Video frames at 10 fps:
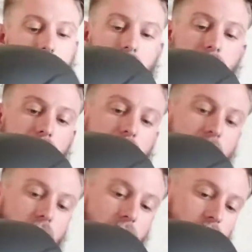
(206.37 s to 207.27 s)
It's just
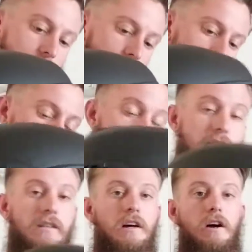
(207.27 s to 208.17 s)
got
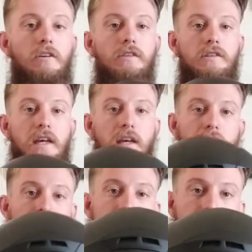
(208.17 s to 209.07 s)
all this
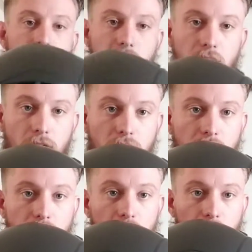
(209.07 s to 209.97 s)
has is the DOT
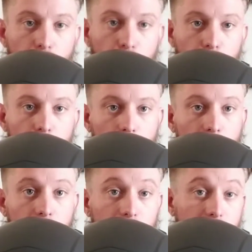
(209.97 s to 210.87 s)
approval.
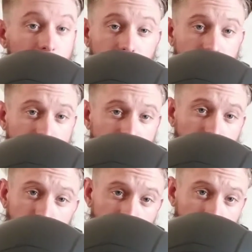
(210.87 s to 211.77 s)
It doesn't have the
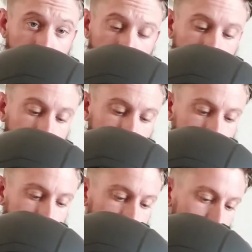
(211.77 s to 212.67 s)
SNEL approval, which
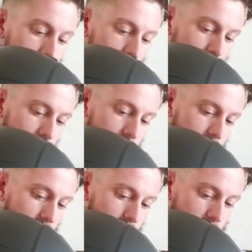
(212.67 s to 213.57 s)
that's
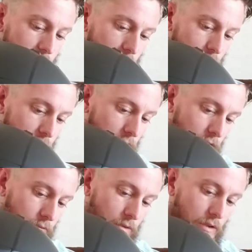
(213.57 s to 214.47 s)
something I would be
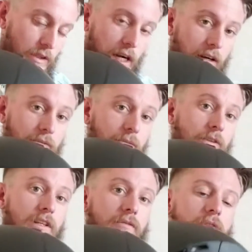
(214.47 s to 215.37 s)
looking for. I'll
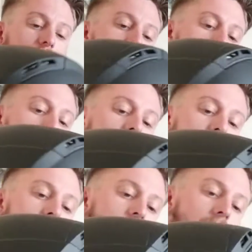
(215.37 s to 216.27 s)
definitely probably
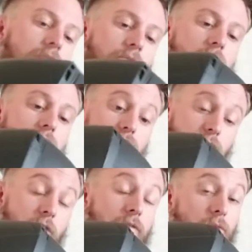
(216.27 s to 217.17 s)
look for it
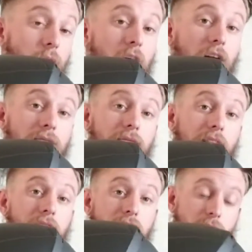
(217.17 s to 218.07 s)
if you want
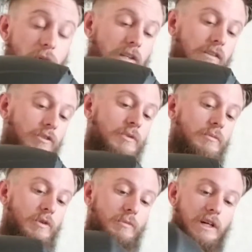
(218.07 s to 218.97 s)
to spend a little bit
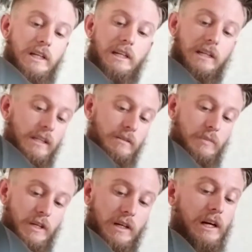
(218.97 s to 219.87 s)
more money and get a
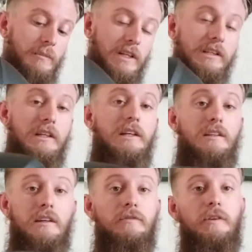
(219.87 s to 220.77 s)
better helmet.
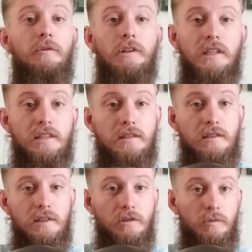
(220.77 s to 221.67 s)
Definitely want that
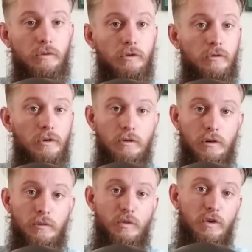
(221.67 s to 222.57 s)
SNEL approval
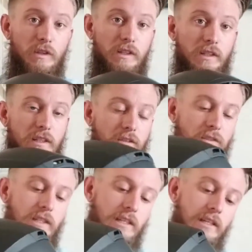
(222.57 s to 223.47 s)
more than the
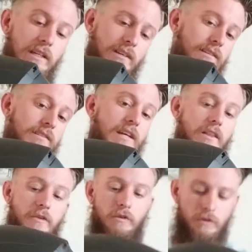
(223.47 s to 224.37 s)
DOT. It's
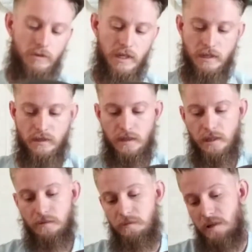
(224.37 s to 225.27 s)
got thorough
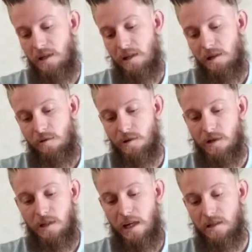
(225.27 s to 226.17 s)
testing,
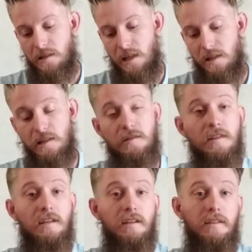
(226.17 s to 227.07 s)
which not to say
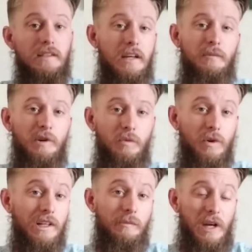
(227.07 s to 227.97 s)
this helmet
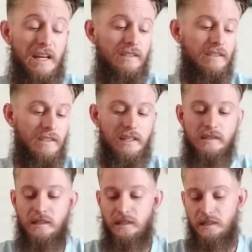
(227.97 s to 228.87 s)
wouldn't pass the
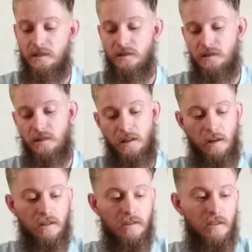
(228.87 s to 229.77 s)
testing. It's just the
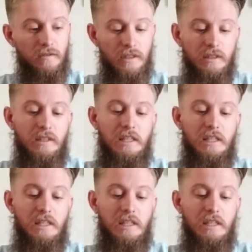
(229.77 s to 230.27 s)
cost of it.